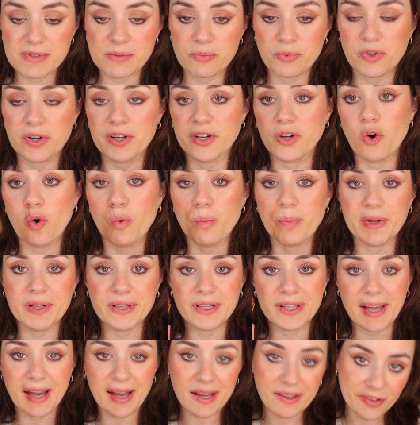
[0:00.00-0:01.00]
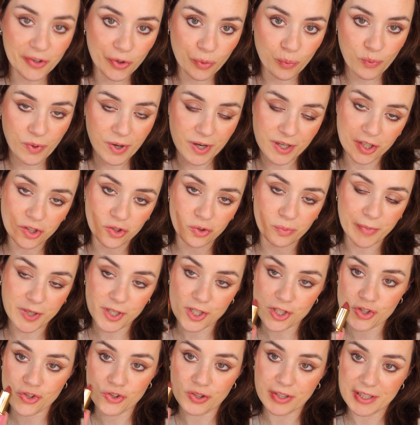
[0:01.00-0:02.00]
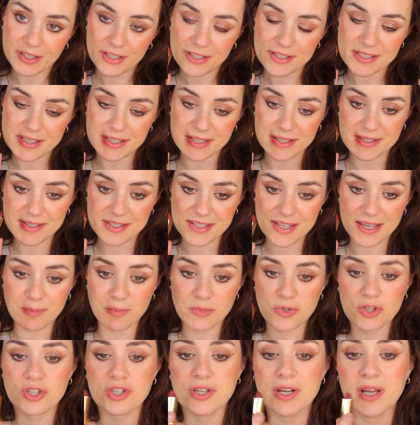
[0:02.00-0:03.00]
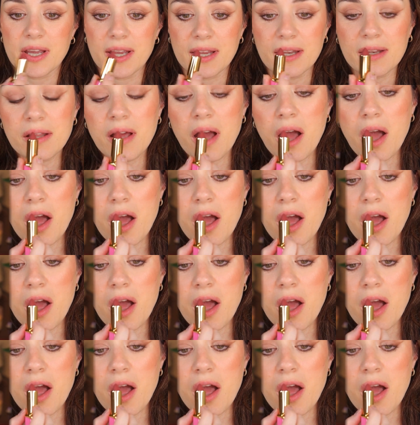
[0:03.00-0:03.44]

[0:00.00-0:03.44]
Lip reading: and we're going to open the other one to make sure that it's the same shade.